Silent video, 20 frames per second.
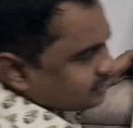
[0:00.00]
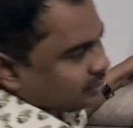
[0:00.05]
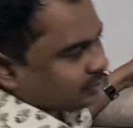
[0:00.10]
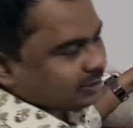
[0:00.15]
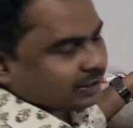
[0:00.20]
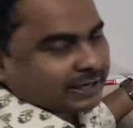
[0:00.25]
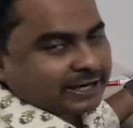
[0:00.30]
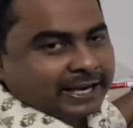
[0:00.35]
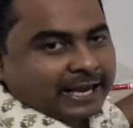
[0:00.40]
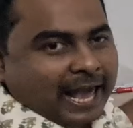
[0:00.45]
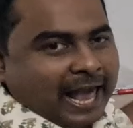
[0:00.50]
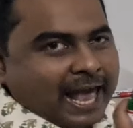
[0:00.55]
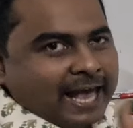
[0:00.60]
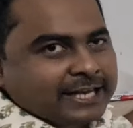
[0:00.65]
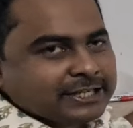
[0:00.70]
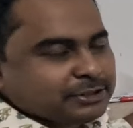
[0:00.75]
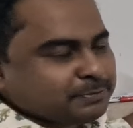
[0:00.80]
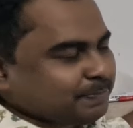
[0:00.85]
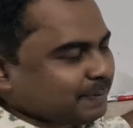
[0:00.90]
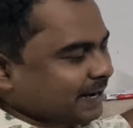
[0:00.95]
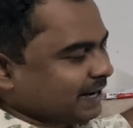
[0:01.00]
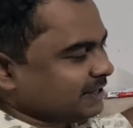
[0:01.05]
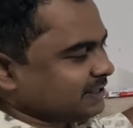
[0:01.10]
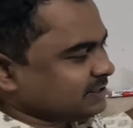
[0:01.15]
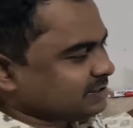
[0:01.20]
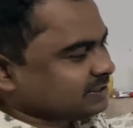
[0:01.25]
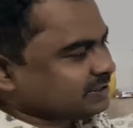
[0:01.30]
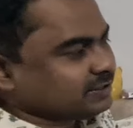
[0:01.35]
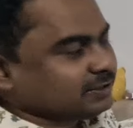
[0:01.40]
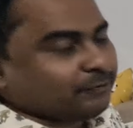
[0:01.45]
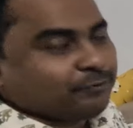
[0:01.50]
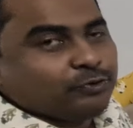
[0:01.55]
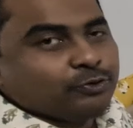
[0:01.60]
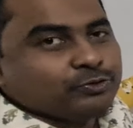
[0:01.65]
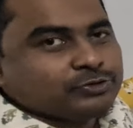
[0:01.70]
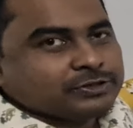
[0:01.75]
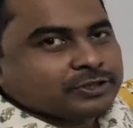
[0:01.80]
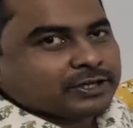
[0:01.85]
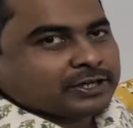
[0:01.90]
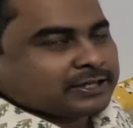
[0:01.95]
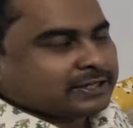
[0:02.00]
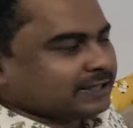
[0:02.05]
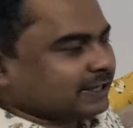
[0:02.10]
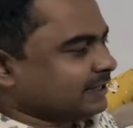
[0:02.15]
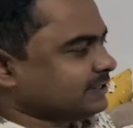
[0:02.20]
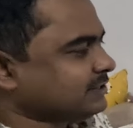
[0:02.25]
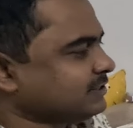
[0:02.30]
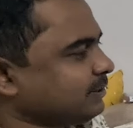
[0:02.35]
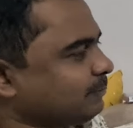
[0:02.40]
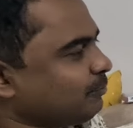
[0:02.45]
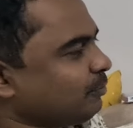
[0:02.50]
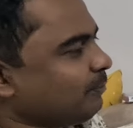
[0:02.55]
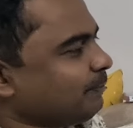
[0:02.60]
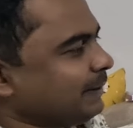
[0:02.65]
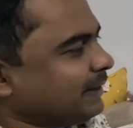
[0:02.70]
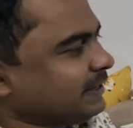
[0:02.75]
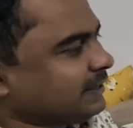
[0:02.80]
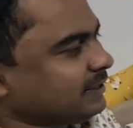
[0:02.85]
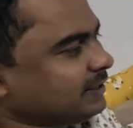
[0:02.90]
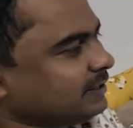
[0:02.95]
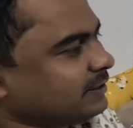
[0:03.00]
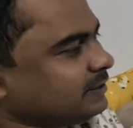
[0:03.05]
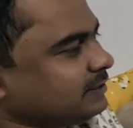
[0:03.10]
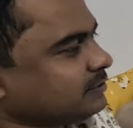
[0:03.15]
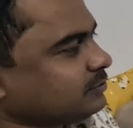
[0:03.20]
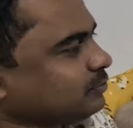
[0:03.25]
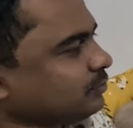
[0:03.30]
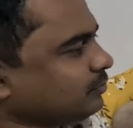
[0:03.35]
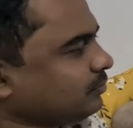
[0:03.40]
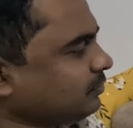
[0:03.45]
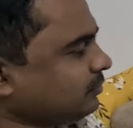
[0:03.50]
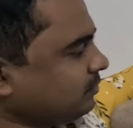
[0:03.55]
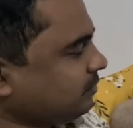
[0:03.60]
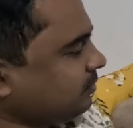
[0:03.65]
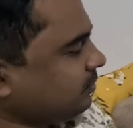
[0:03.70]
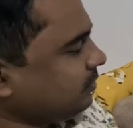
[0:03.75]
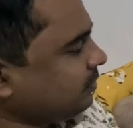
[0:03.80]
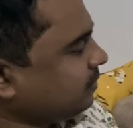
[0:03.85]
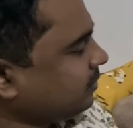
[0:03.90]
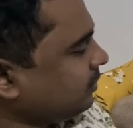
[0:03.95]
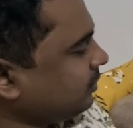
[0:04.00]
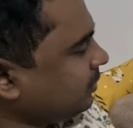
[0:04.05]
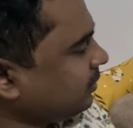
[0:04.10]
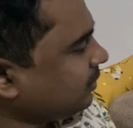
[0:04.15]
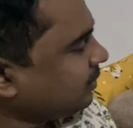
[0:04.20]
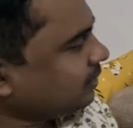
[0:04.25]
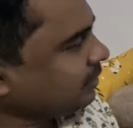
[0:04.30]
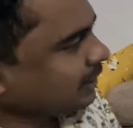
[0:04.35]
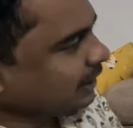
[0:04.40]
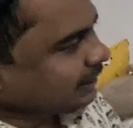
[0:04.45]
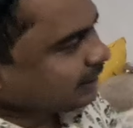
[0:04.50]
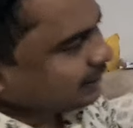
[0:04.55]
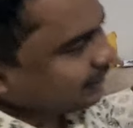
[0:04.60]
on the cash price, the future takes the moment. So like